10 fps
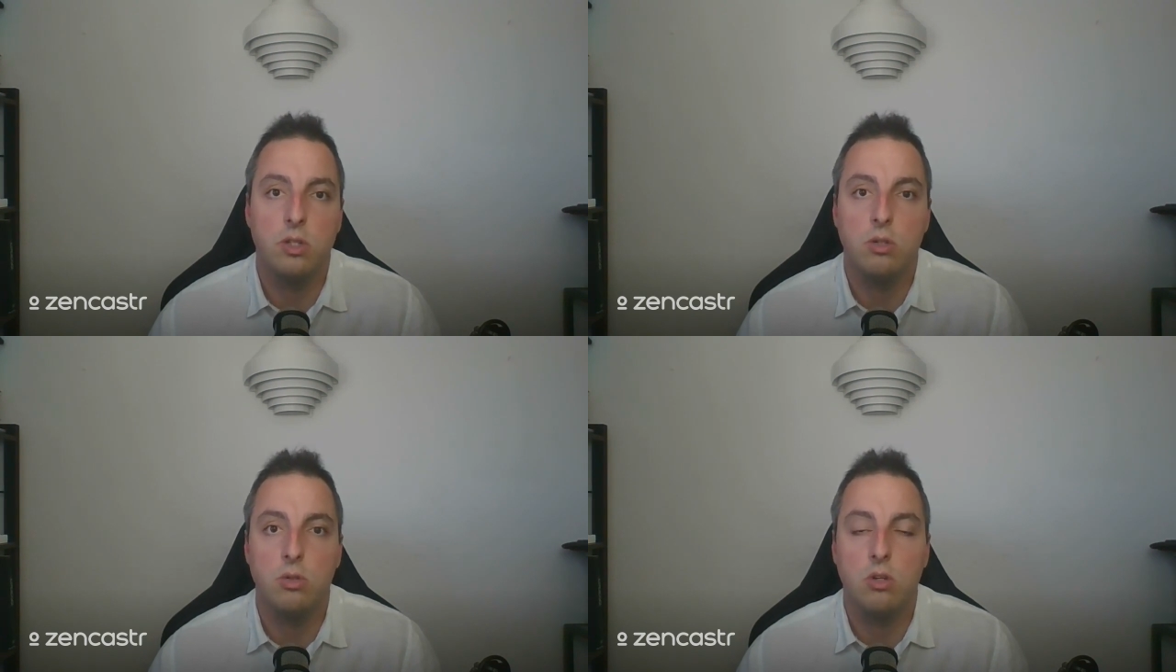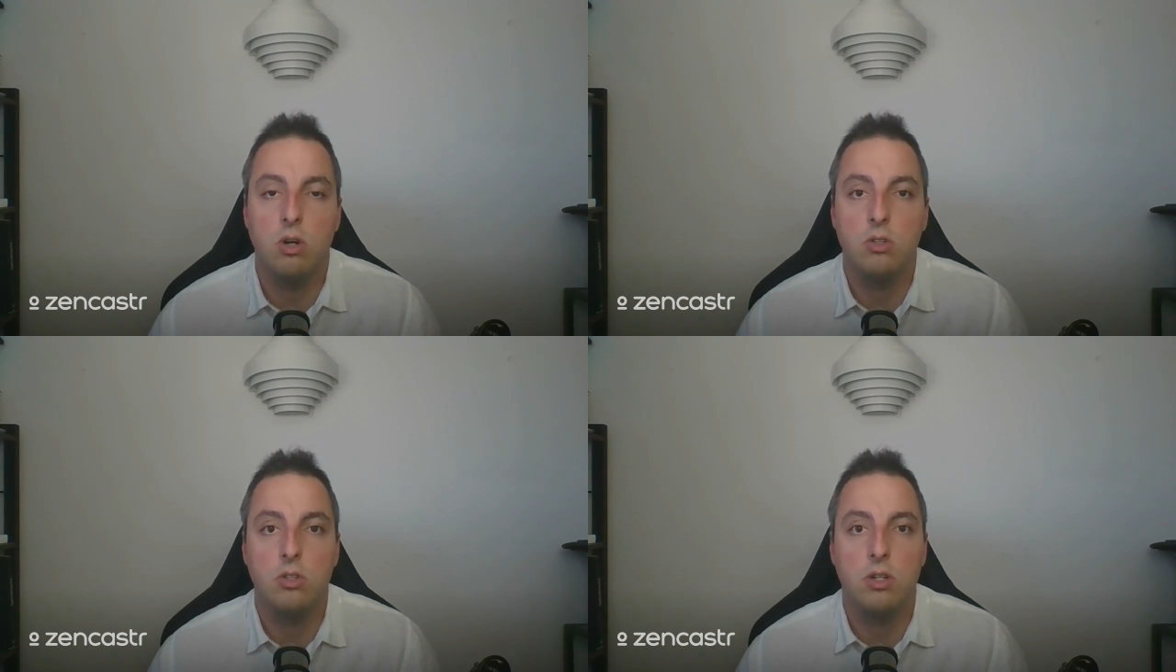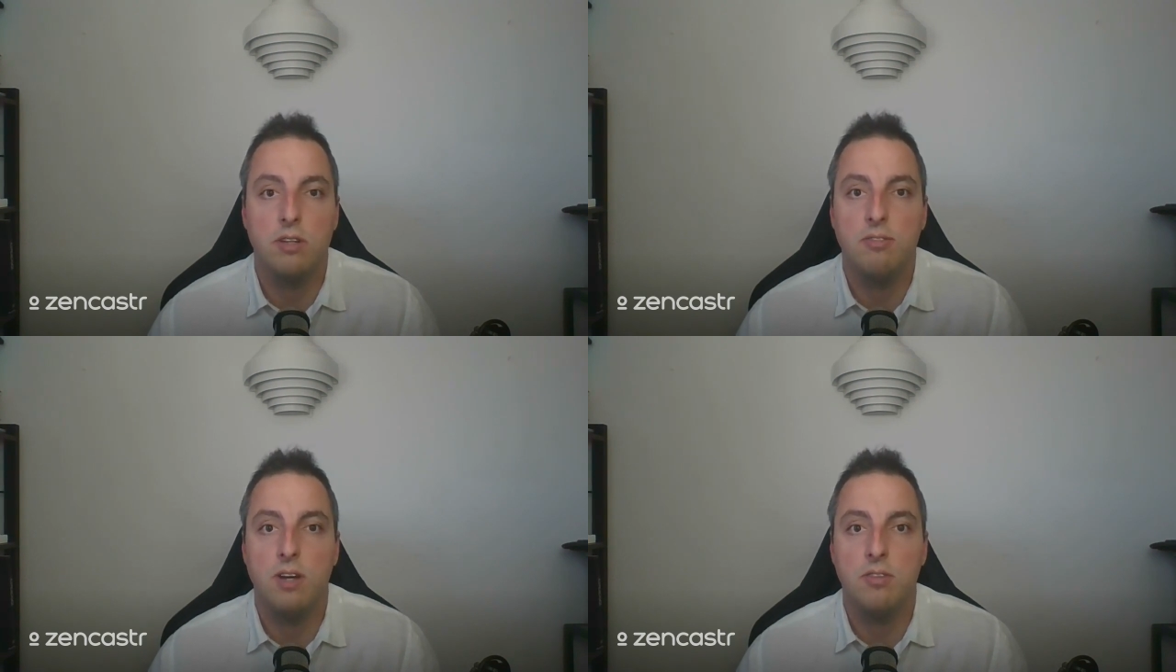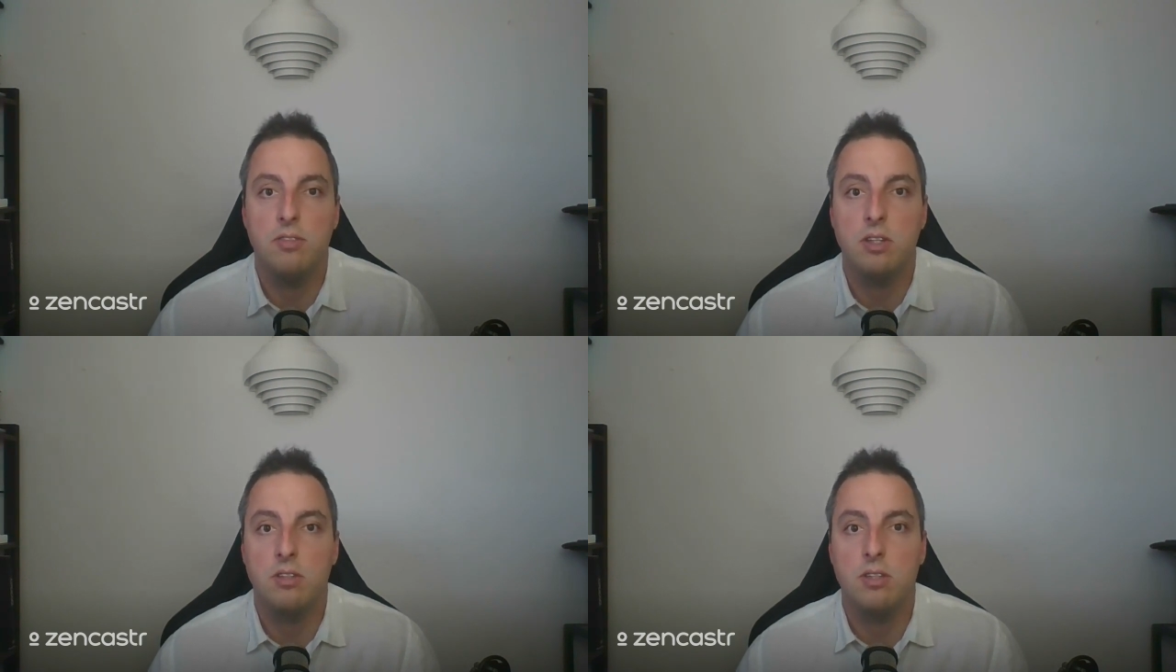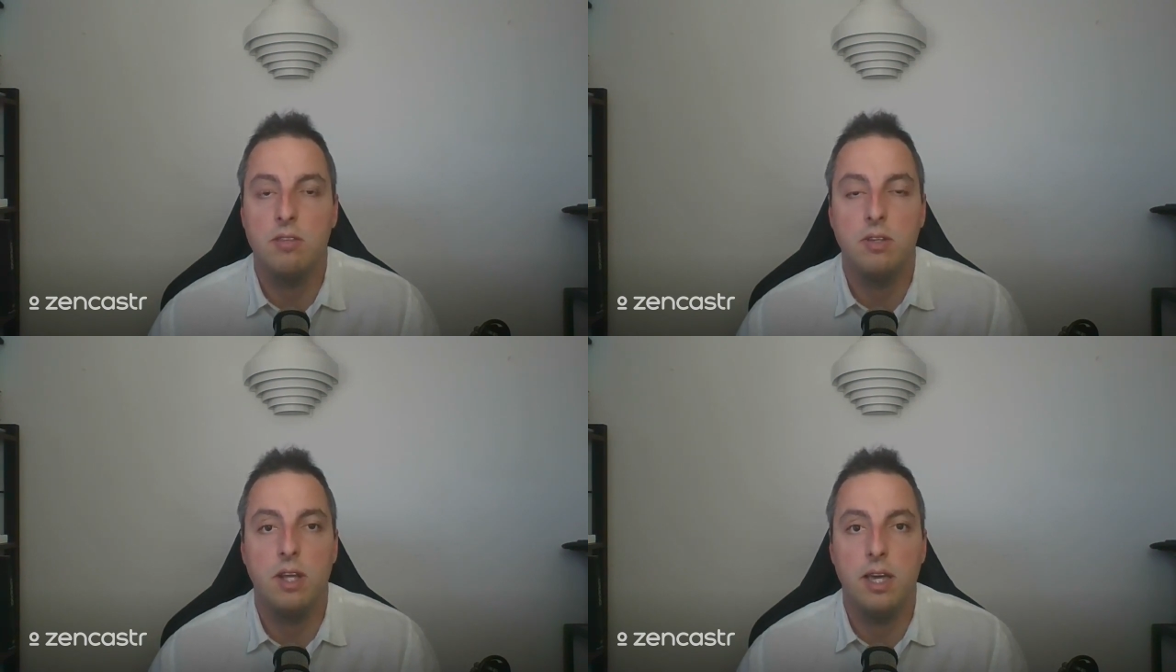It could cost you like 5, 6,
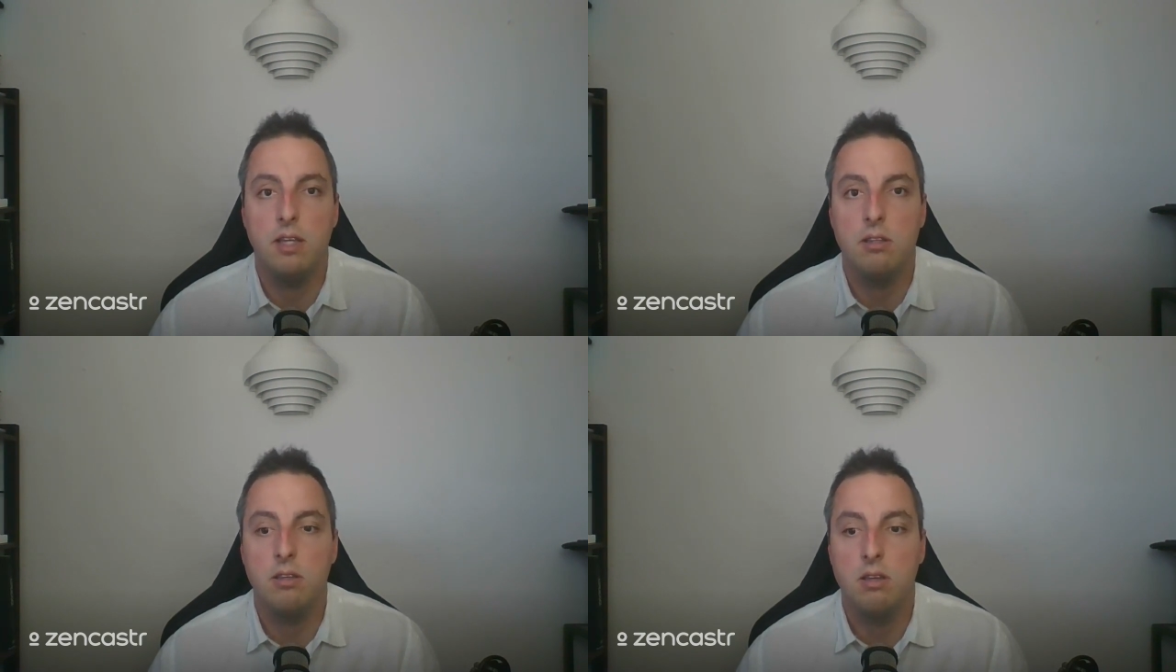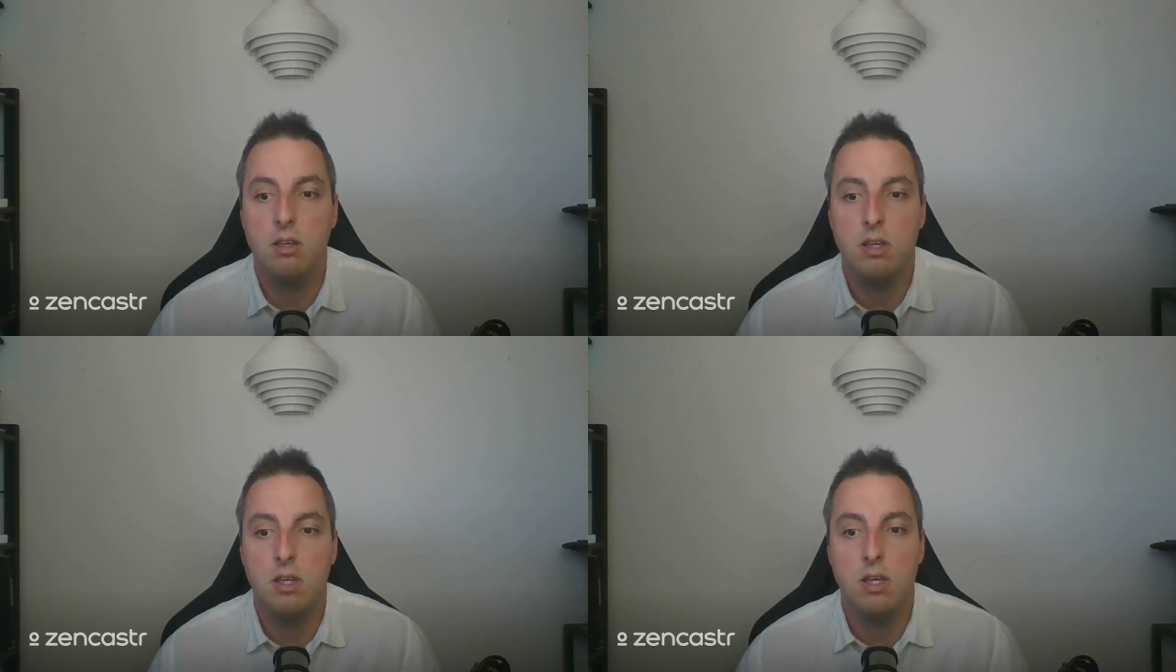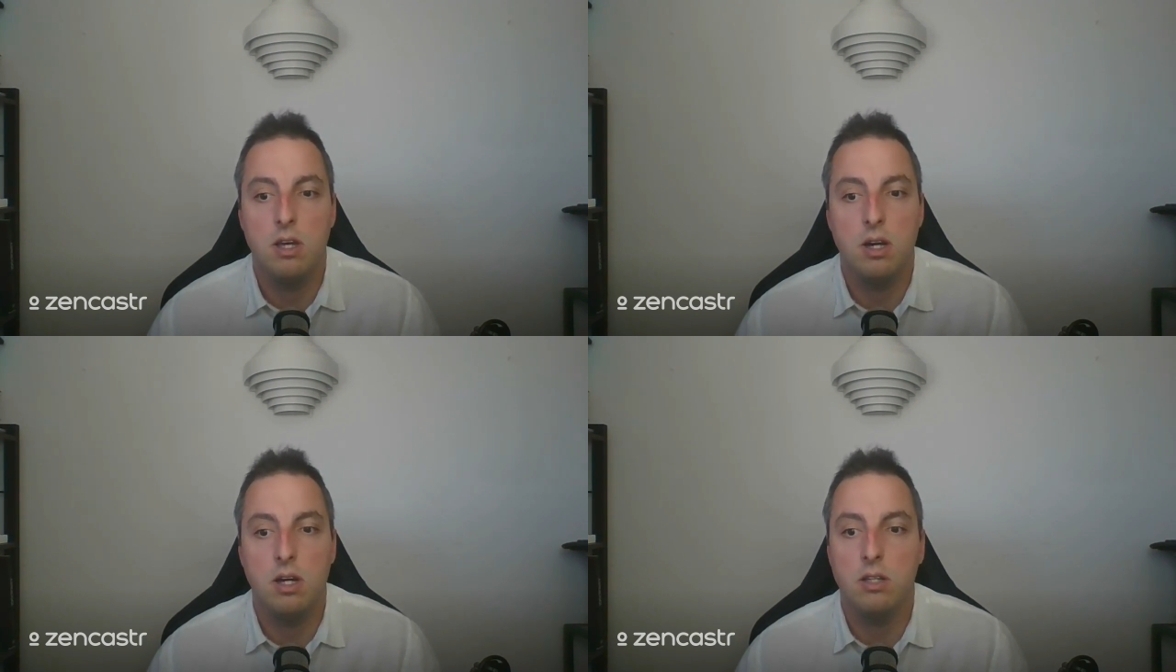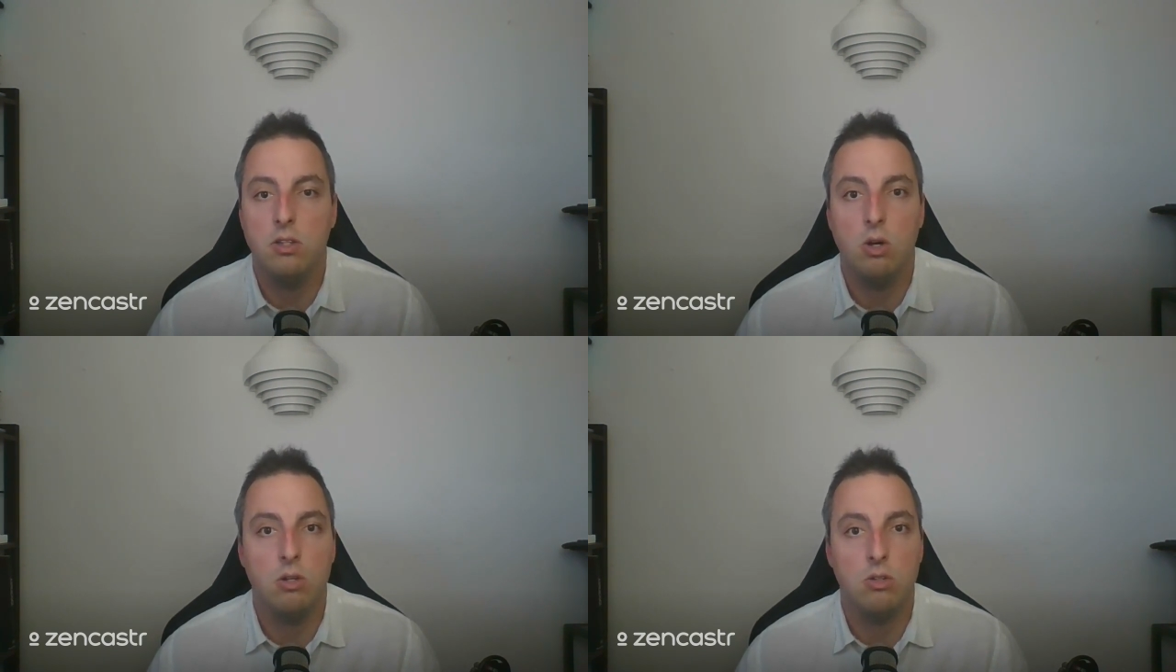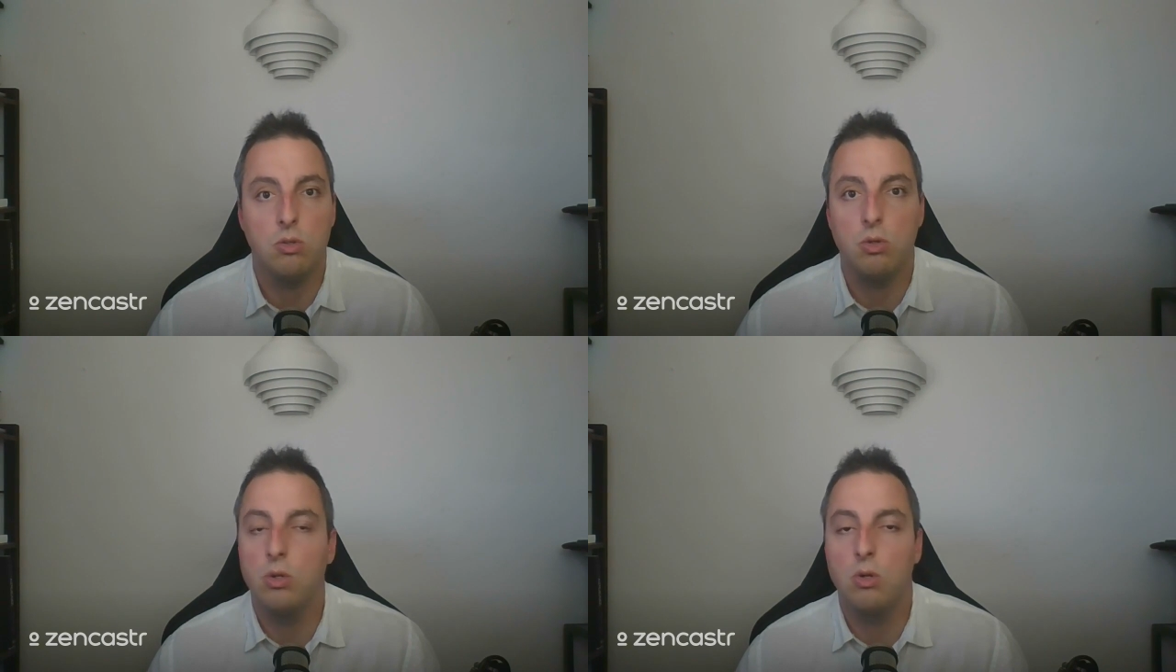7, 8
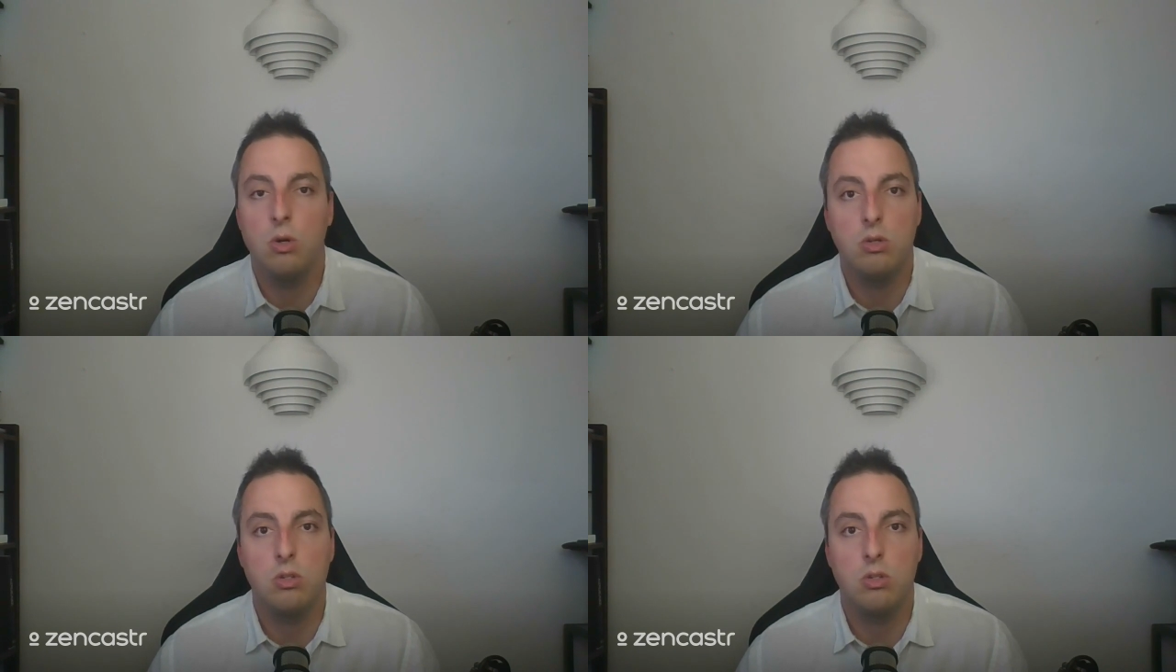dollars or euros.